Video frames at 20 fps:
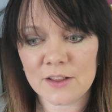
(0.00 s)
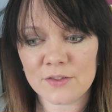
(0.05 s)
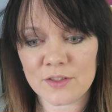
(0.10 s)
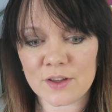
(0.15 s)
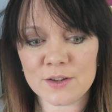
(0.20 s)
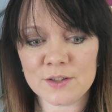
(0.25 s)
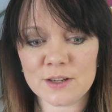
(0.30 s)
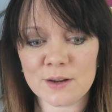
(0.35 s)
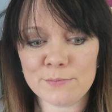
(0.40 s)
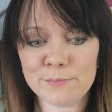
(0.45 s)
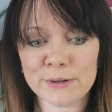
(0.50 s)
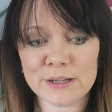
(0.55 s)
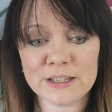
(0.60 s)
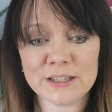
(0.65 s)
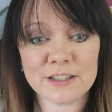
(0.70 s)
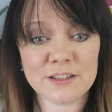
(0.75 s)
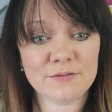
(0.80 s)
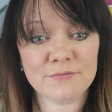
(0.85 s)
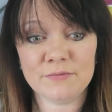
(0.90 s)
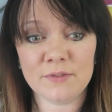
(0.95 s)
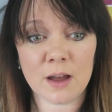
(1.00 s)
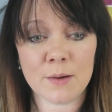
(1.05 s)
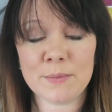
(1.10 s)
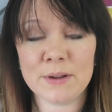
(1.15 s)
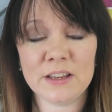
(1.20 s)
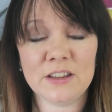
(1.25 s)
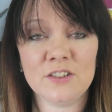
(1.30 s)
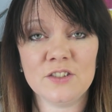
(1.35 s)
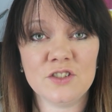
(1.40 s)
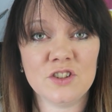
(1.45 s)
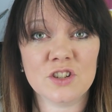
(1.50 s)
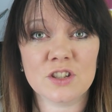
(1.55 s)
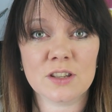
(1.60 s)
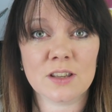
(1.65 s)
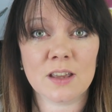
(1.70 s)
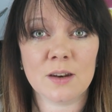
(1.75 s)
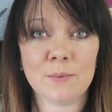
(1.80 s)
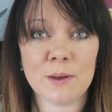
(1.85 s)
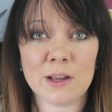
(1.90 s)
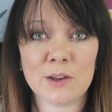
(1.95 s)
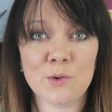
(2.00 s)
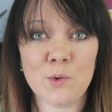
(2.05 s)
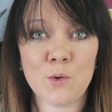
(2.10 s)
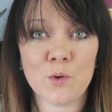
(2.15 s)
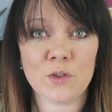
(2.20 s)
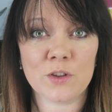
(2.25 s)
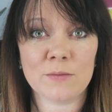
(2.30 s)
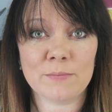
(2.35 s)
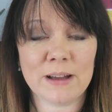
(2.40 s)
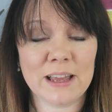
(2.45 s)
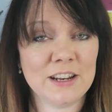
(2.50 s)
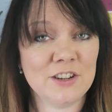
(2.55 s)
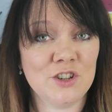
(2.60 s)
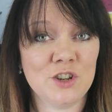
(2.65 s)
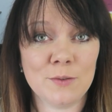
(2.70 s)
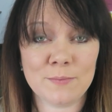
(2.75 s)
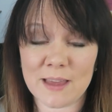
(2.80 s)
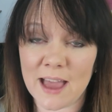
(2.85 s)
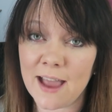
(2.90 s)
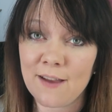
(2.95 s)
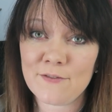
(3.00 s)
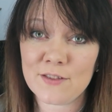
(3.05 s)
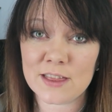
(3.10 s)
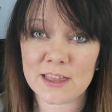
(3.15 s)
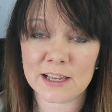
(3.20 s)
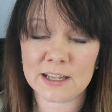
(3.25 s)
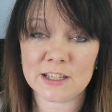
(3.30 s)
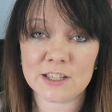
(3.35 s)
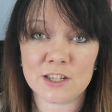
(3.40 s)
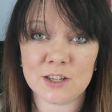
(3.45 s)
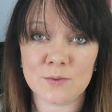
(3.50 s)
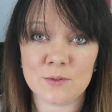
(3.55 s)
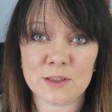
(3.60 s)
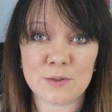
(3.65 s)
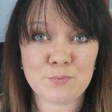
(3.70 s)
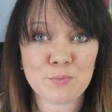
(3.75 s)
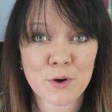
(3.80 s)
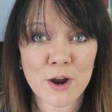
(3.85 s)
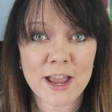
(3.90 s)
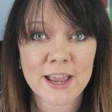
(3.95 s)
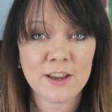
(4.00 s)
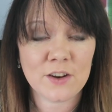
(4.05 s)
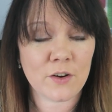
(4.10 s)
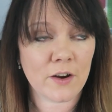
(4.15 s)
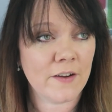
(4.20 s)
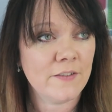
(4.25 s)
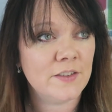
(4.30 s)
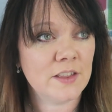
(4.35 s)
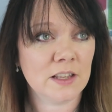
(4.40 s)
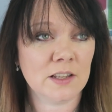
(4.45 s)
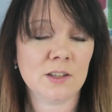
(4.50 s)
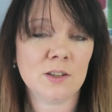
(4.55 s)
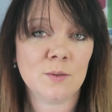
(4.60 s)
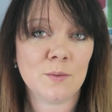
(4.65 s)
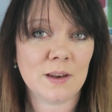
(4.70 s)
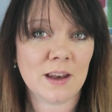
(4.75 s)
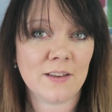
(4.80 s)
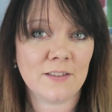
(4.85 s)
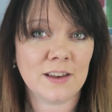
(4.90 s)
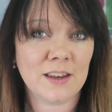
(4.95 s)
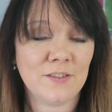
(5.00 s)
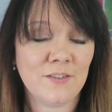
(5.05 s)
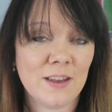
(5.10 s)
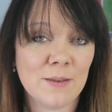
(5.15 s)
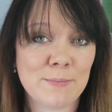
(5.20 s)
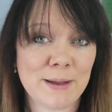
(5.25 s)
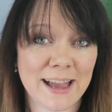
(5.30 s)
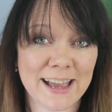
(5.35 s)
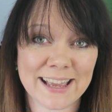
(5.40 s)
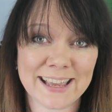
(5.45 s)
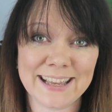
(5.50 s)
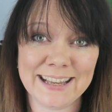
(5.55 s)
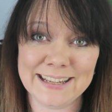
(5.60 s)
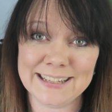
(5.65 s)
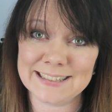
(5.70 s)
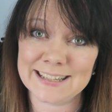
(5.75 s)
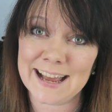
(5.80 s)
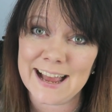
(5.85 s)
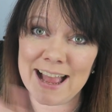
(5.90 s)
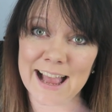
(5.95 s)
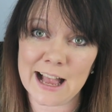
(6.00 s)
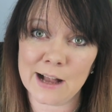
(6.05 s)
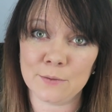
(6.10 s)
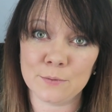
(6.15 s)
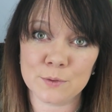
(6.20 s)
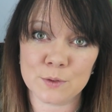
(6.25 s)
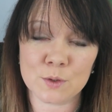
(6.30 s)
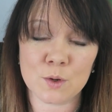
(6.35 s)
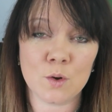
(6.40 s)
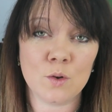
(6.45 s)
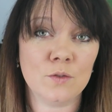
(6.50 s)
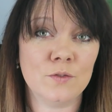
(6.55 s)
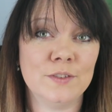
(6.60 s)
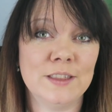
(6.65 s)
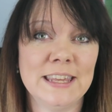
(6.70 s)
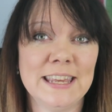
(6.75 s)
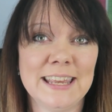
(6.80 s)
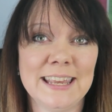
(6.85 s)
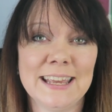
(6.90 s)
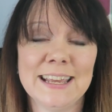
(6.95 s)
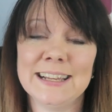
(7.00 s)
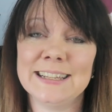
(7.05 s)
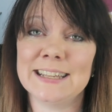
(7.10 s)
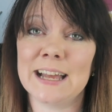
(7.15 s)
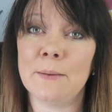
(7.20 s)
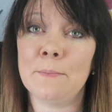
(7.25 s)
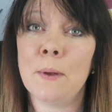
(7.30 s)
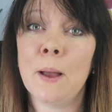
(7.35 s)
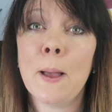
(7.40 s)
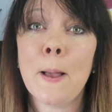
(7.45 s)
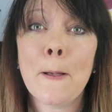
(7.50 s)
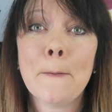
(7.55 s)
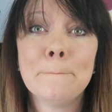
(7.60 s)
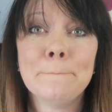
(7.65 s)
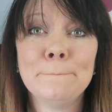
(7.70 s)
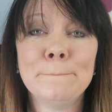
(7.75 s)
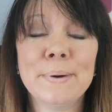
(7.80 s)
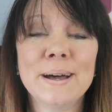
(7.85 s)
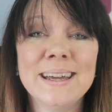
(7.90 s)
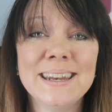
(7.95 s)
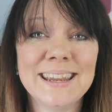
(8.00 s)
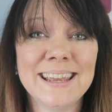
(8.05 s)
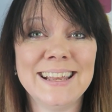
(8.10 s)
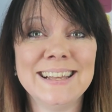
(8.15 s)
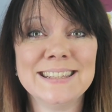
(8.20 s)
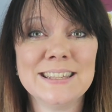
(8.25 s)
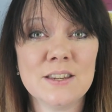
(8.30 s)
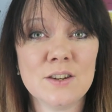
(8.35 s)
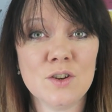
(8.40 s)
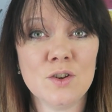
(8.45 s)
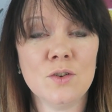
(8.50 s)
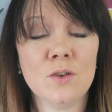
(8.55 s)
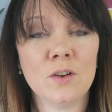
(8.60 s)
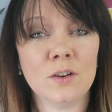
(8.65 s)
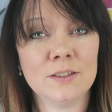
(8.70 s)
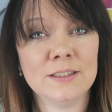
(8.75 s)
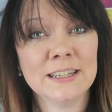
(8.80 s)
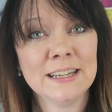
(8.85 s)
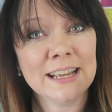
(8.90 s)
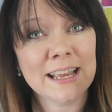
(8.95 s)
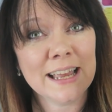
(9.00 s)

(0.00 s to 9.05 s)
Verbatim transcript: those numbers, I mean, you're just going to ignore them and assume that everything to do with the brain or everything to do with negative feedback is out of the exam. But it's not.